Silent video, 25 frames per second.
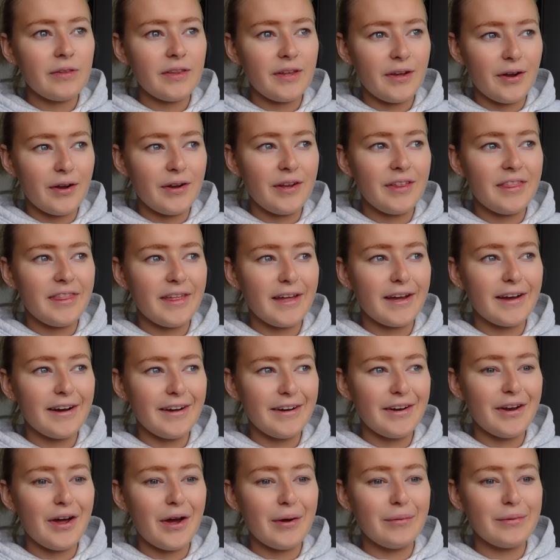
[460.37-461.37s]
The only thing
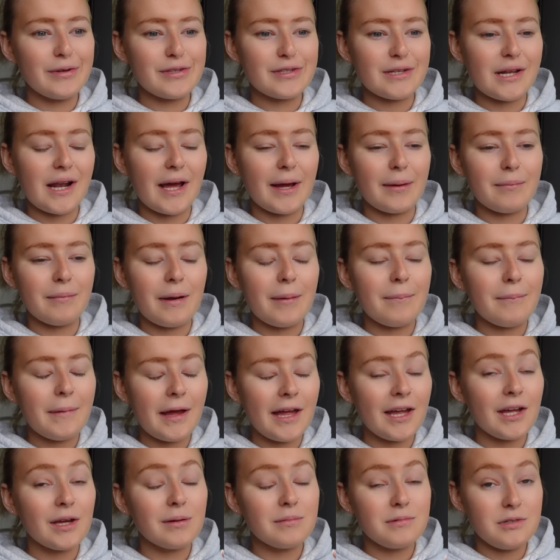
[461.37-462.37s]
I know is that like my
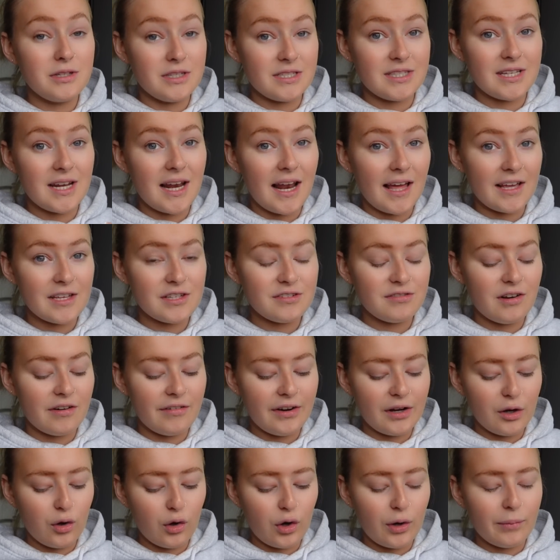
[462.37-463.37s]
makeup doesn't last
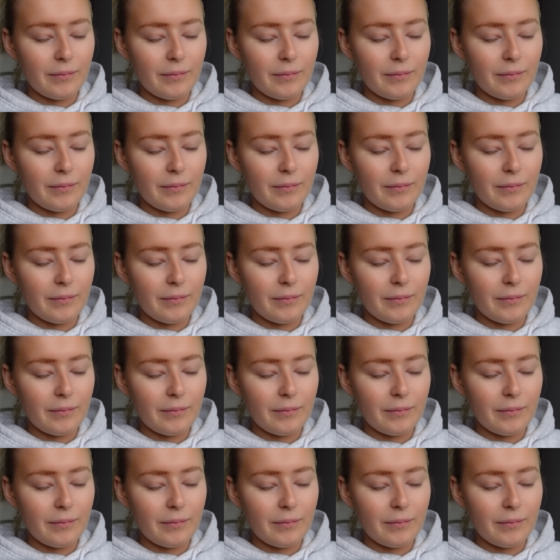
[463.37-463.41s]
very long